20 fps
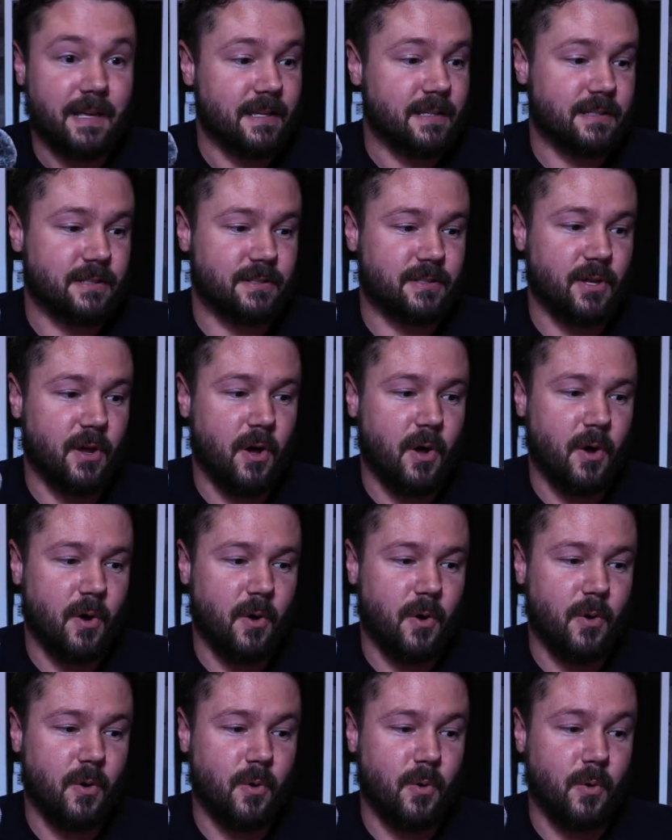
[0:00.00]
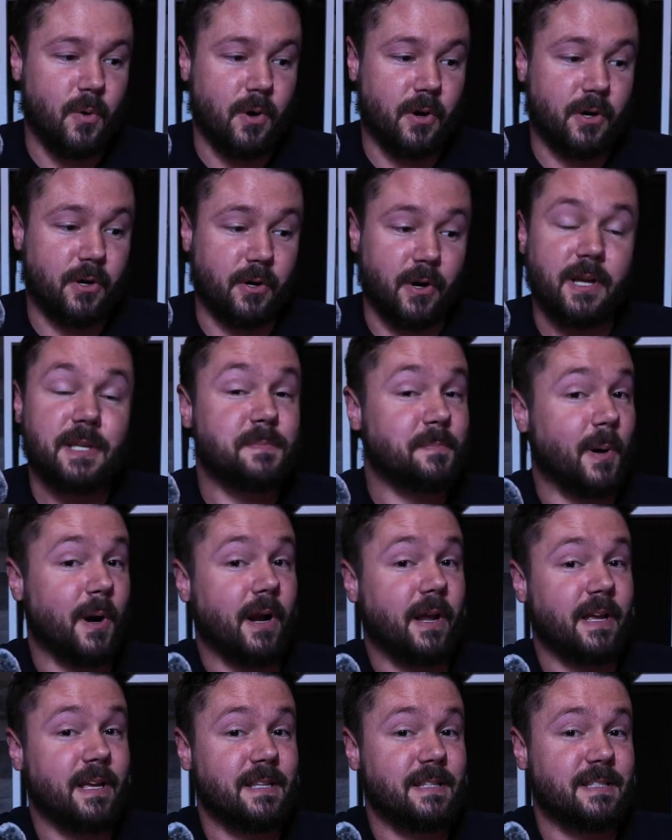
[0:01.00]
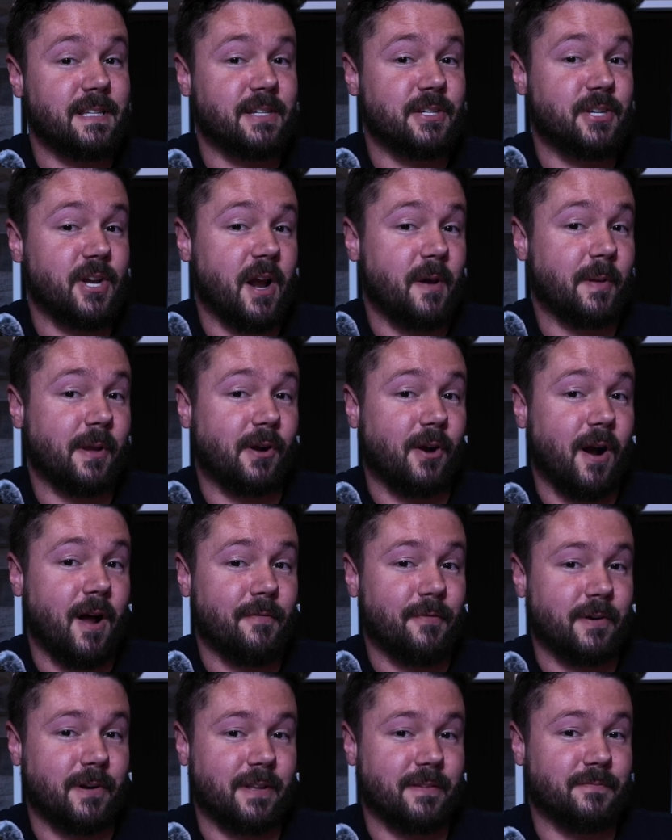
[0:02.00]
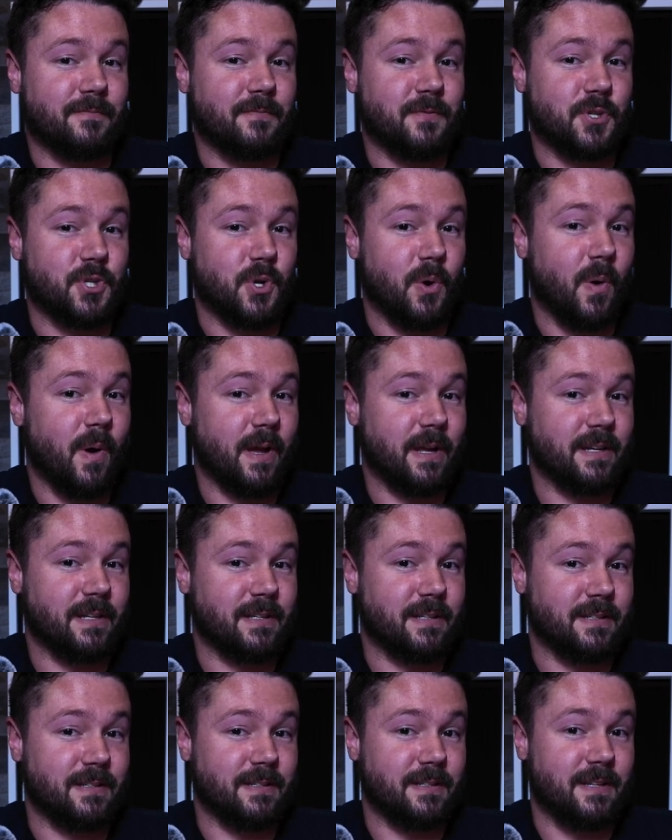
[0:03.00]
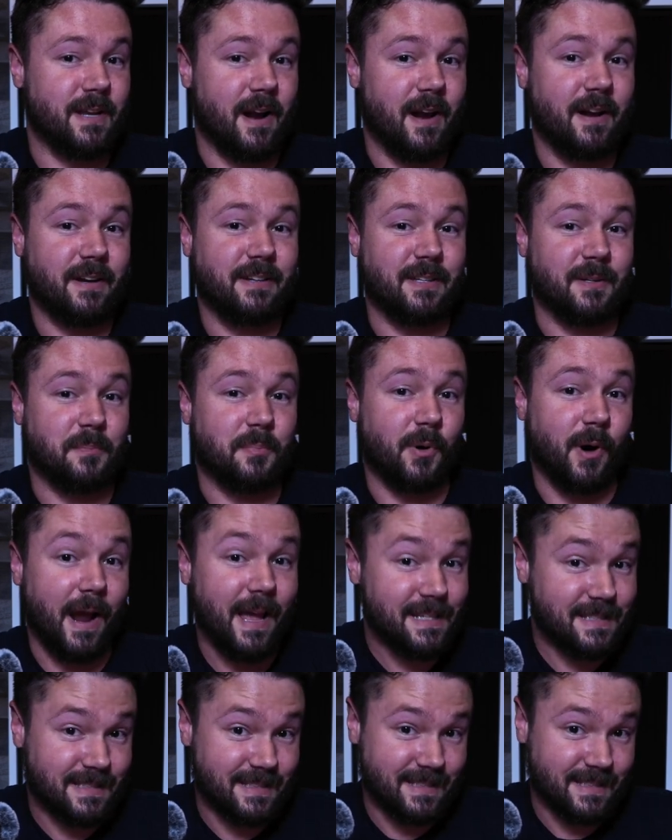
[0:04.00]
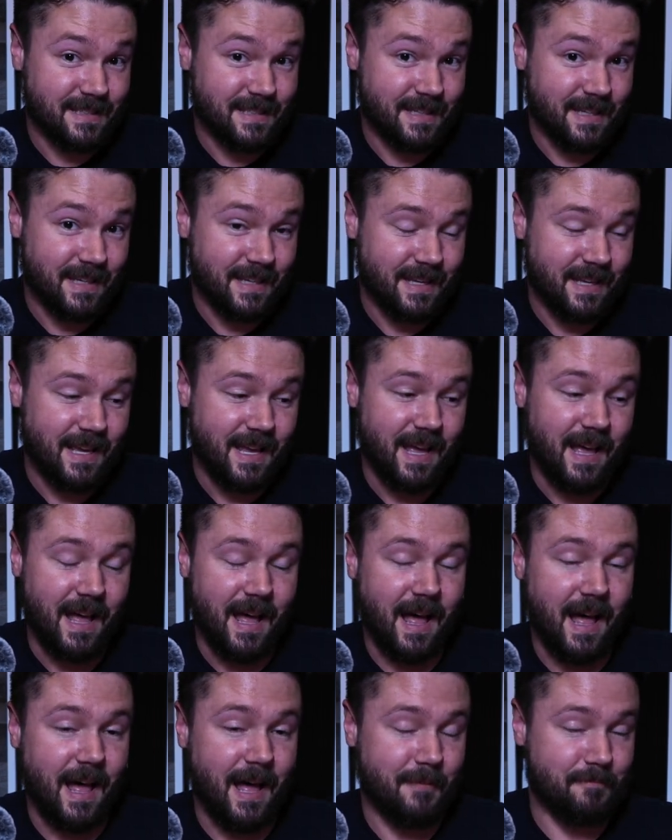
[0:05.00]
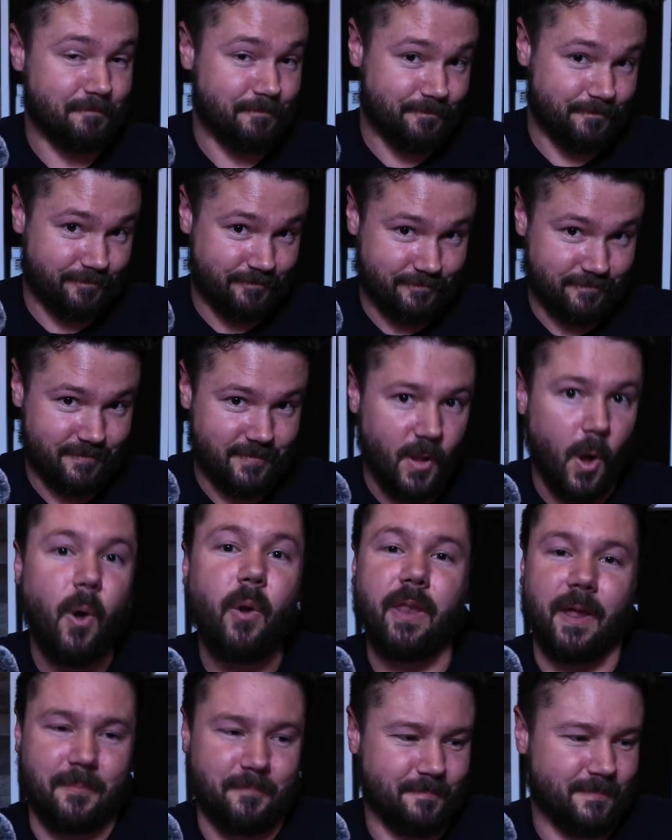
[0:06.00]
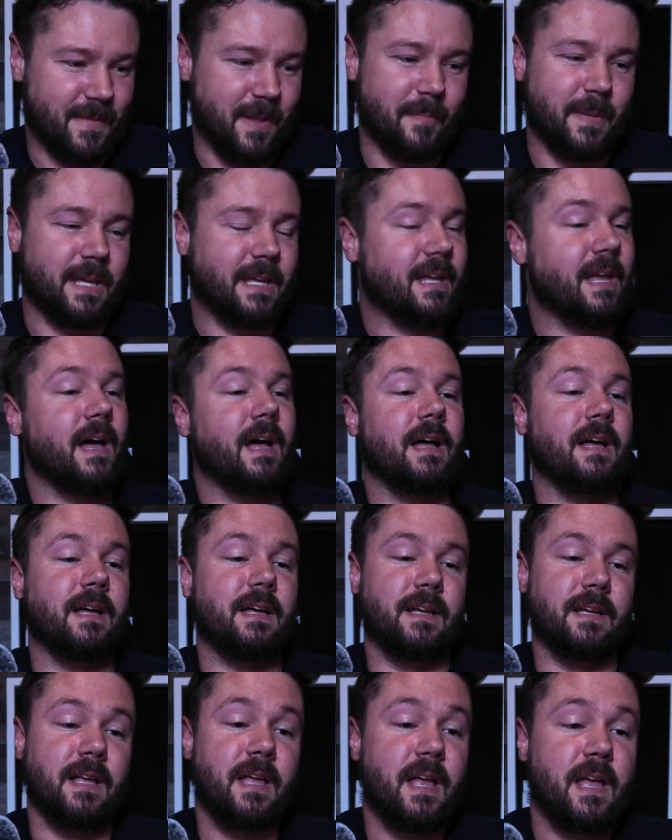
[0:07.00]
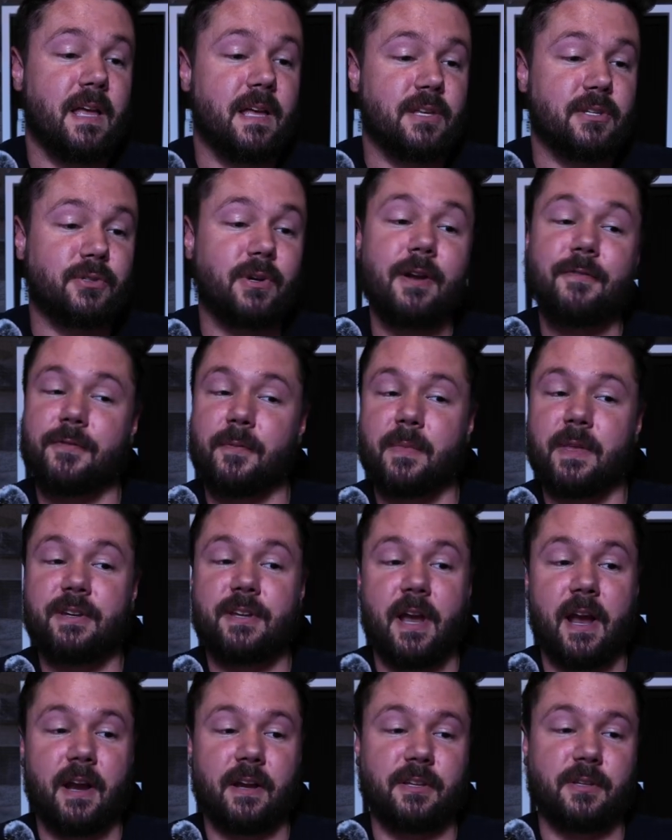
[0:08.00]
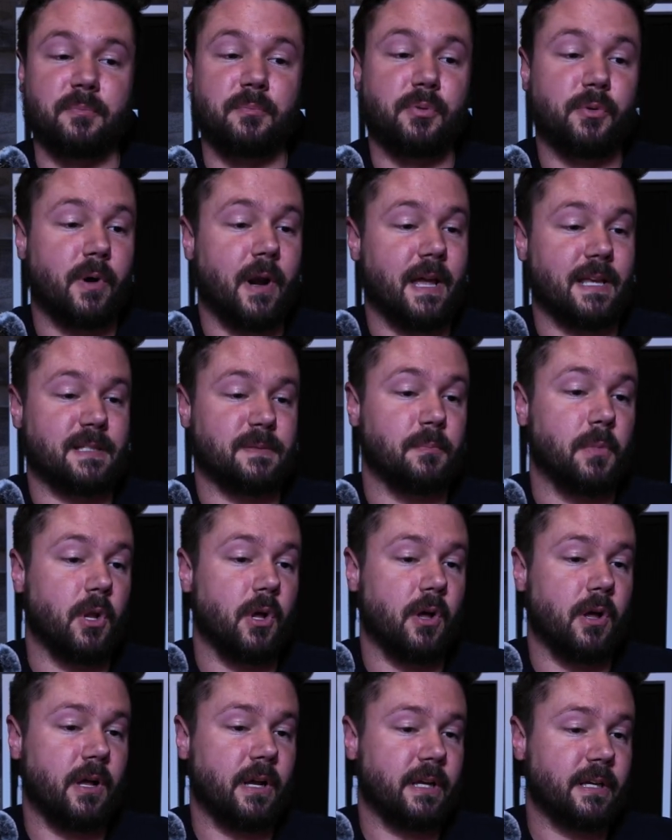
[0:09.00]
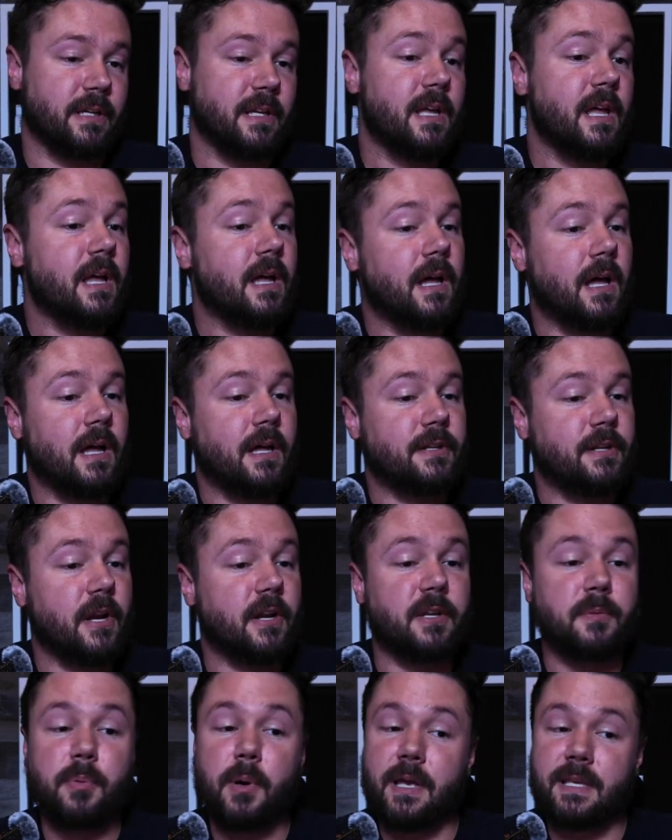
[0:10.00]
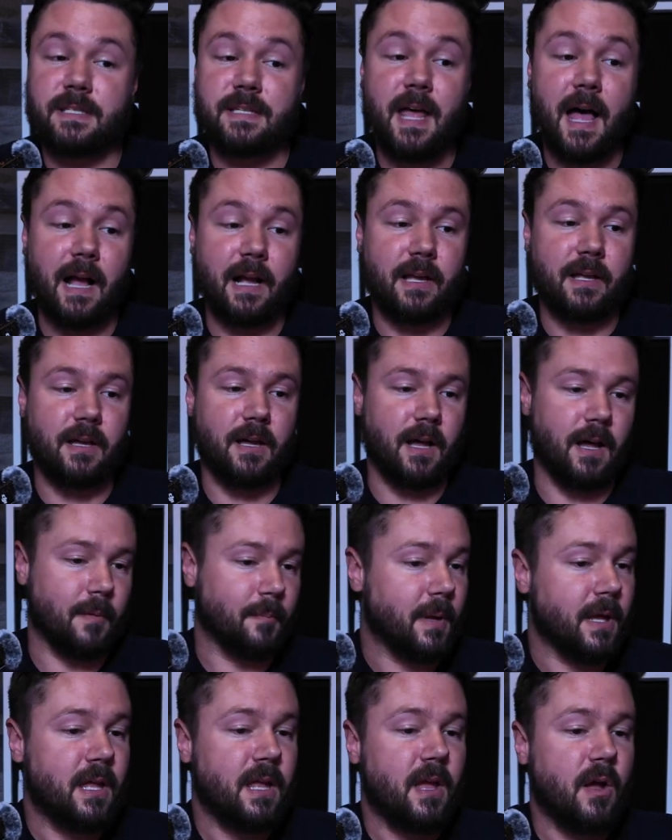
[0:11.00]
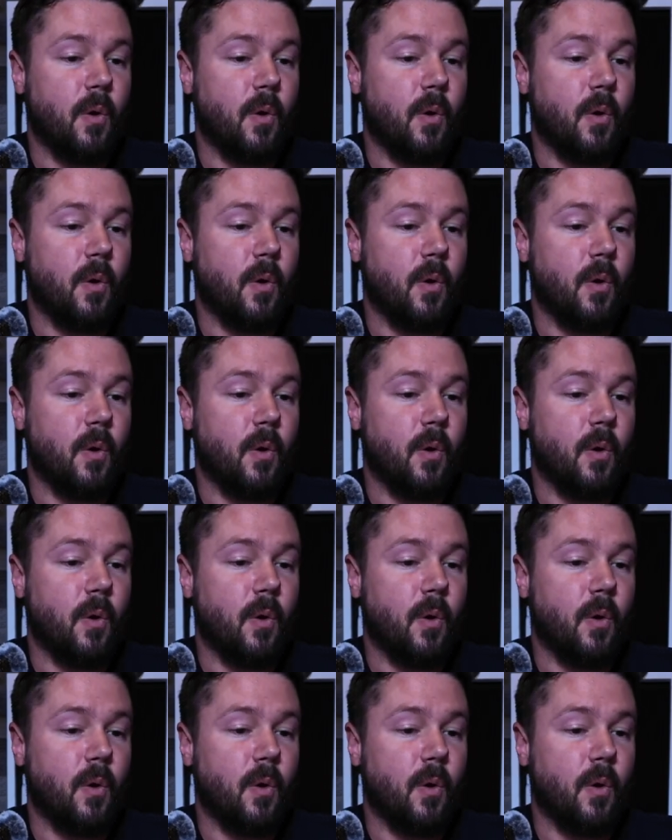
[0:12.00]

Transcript: So Chris Perkins and Jeremy Crawford have joined Darrington Press. Hold on. Let me, straight from the Darrington Press blog, darringtonpress.com.